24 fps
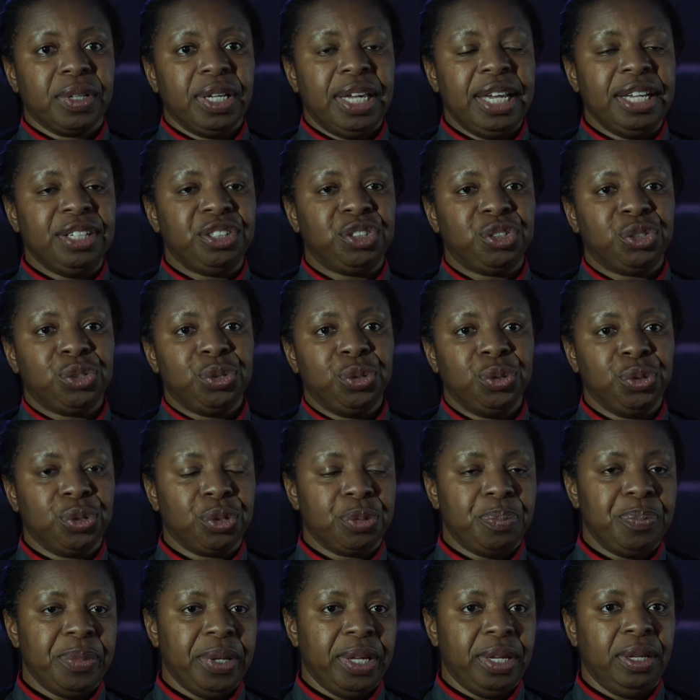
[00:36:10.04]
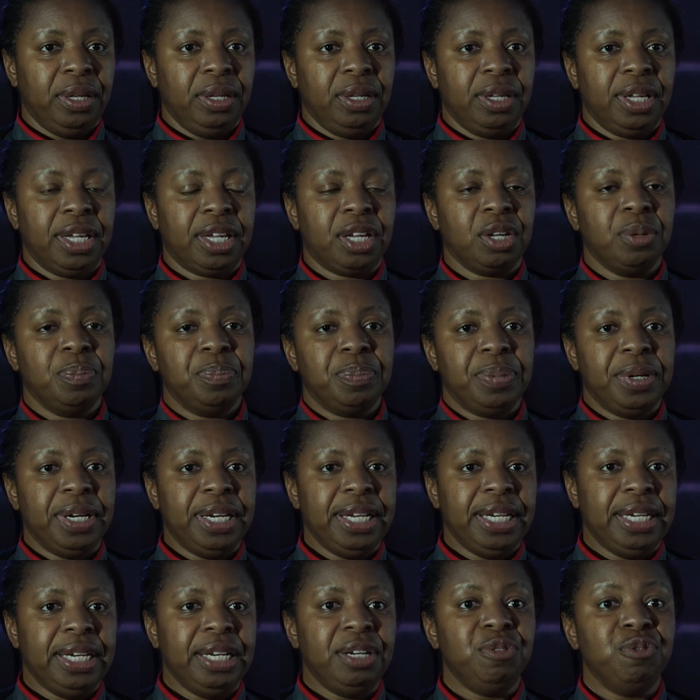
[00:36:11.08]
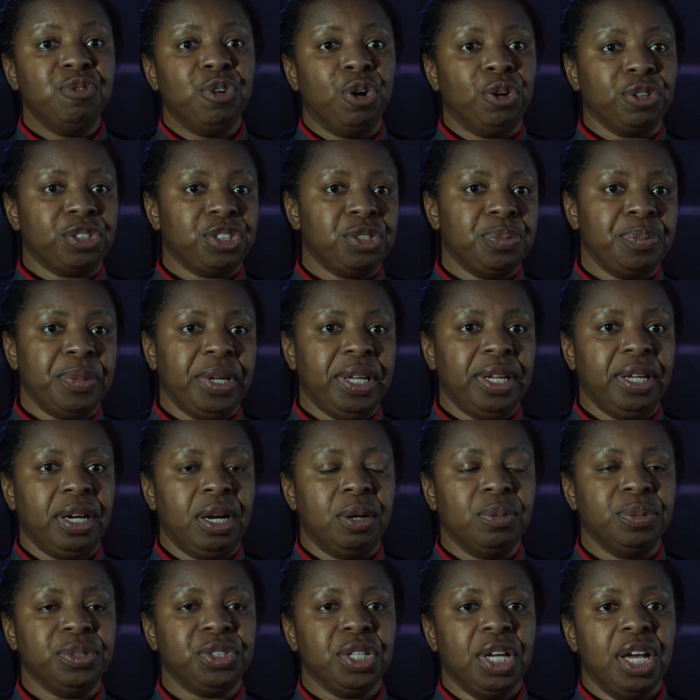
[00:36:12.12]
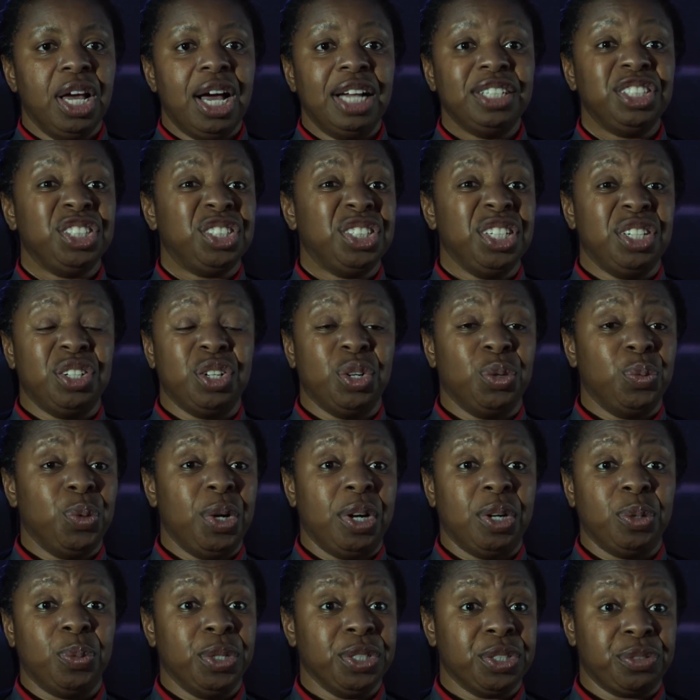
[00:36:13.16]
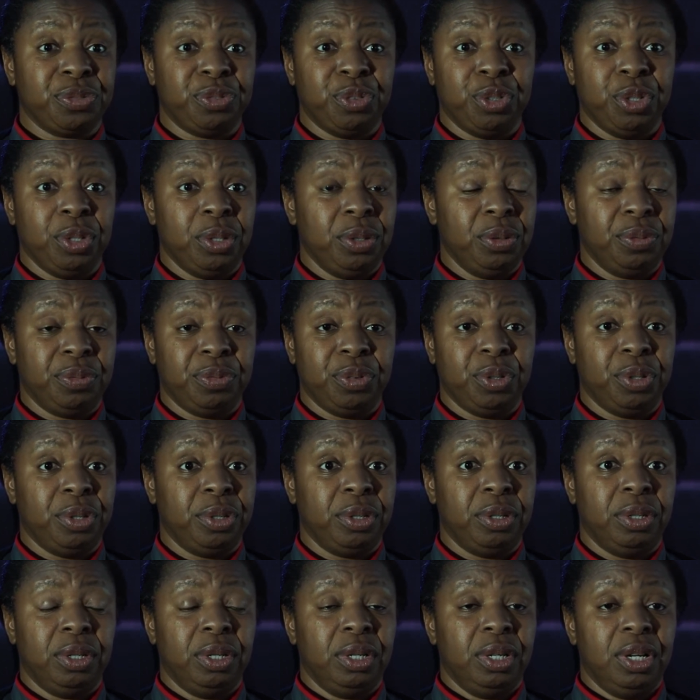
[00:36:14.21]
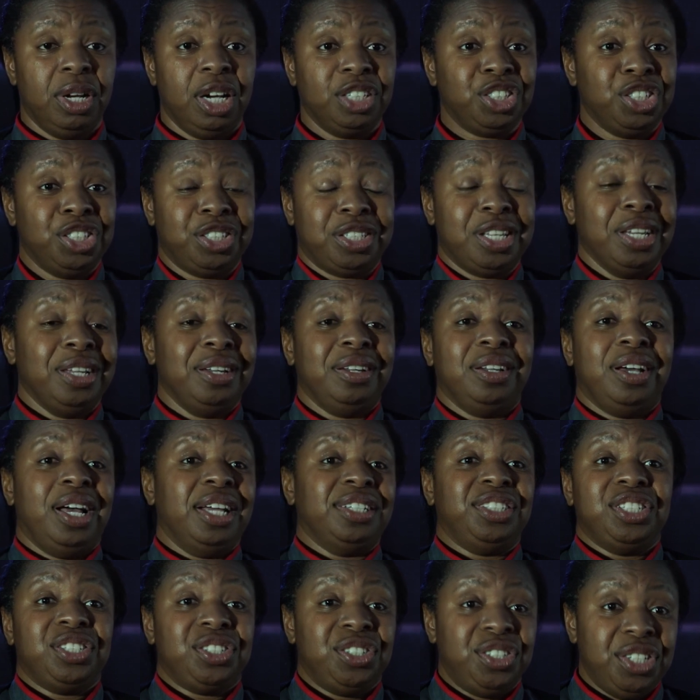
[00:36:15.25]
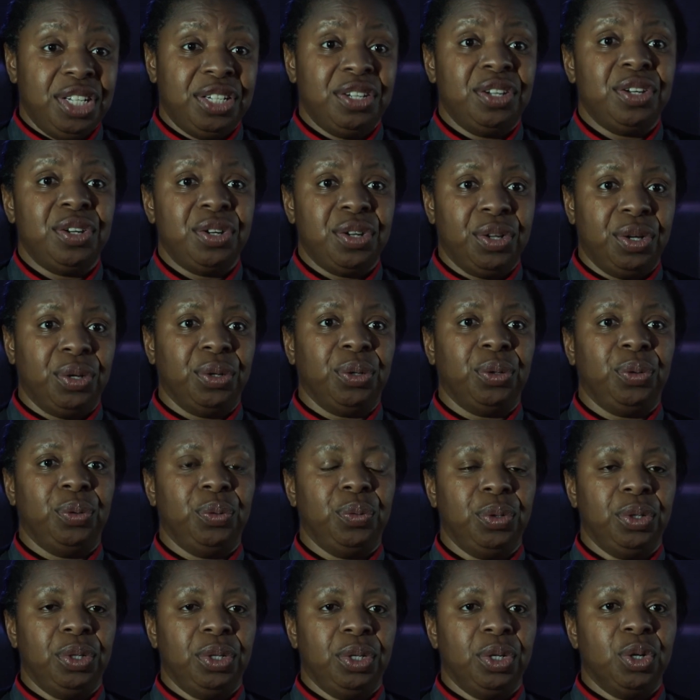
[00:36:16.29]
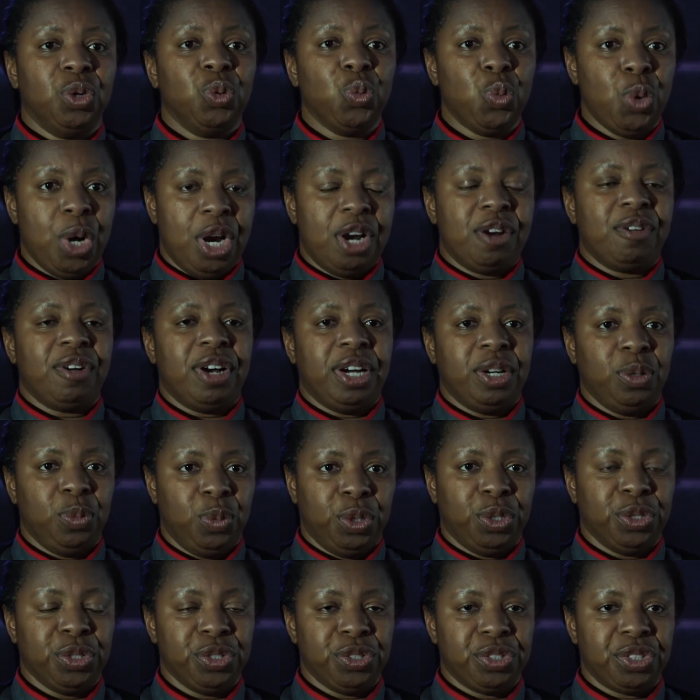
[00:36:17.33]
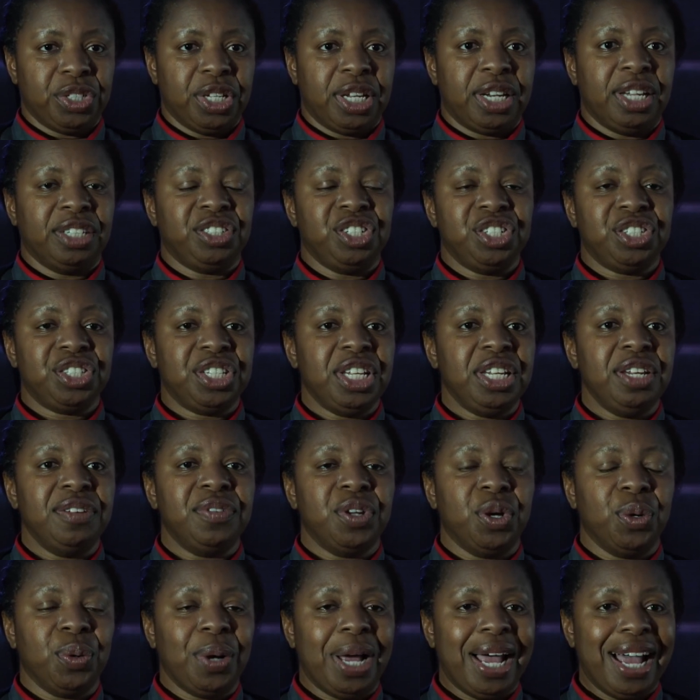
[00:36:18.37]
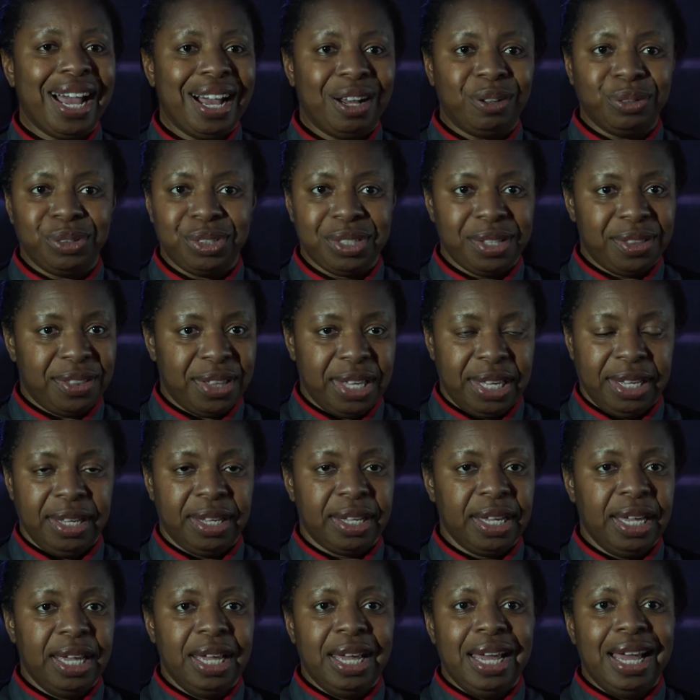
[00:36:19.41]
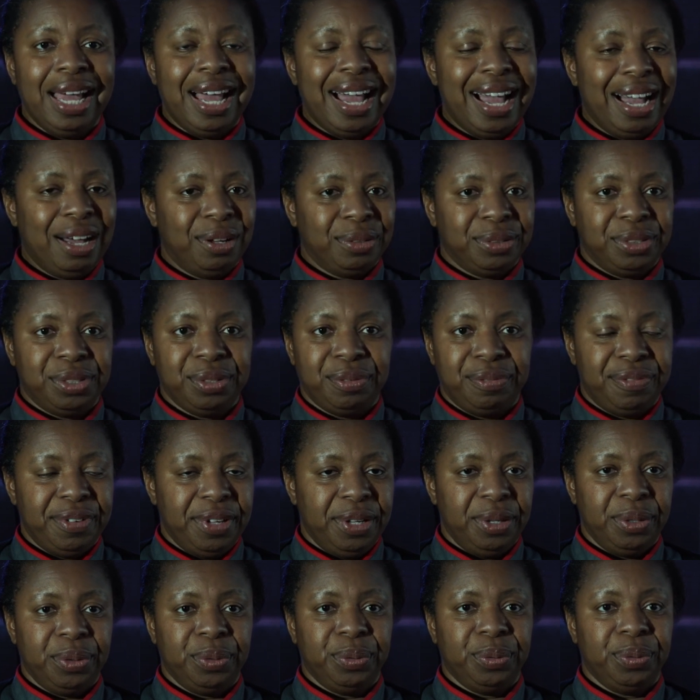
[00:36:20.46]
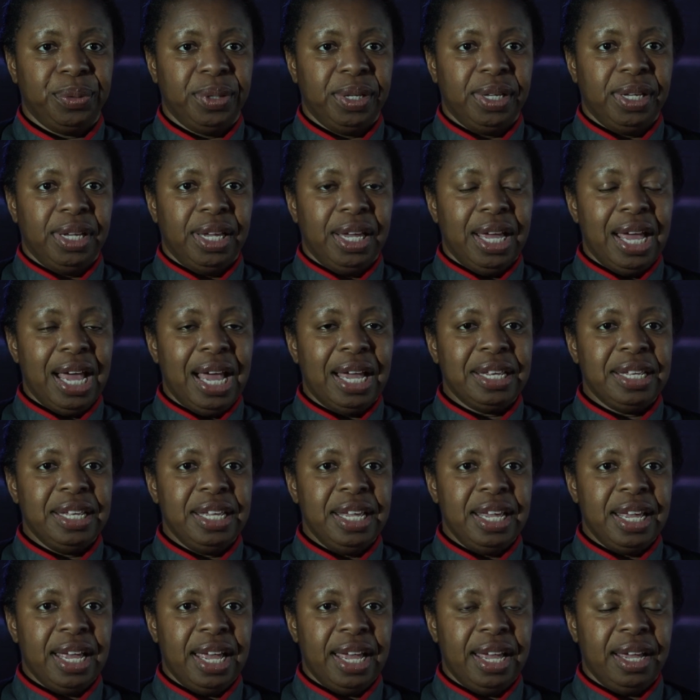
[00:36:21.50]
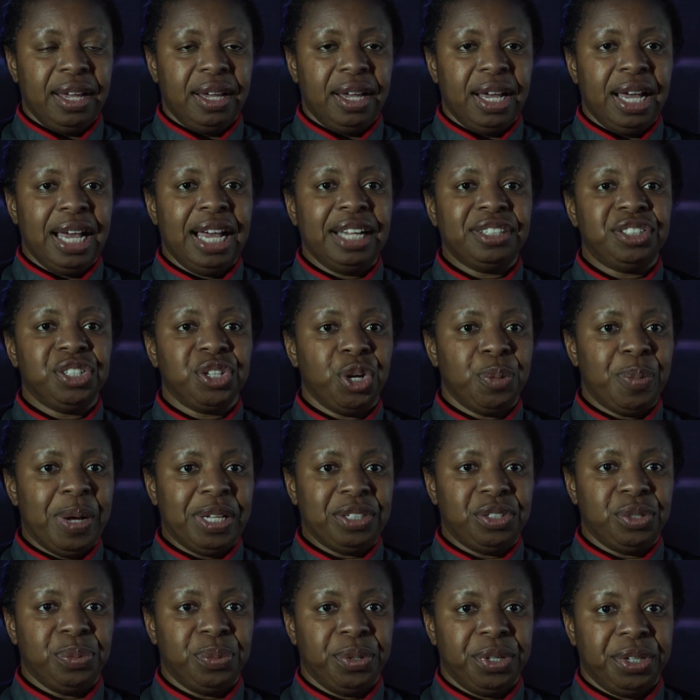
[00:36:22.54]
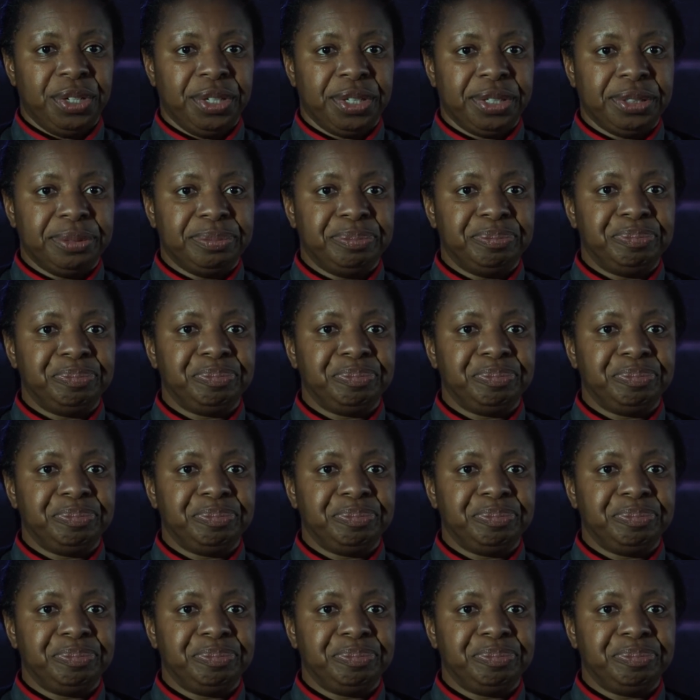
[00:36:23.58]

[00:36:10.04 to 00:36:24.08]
it took me, it completely rocked me. I was, I just didn't know where I was for, for, I just didn't, I just didn't know where I was, and I just didn't even know how to think, how to feel, and yet I had to go back to work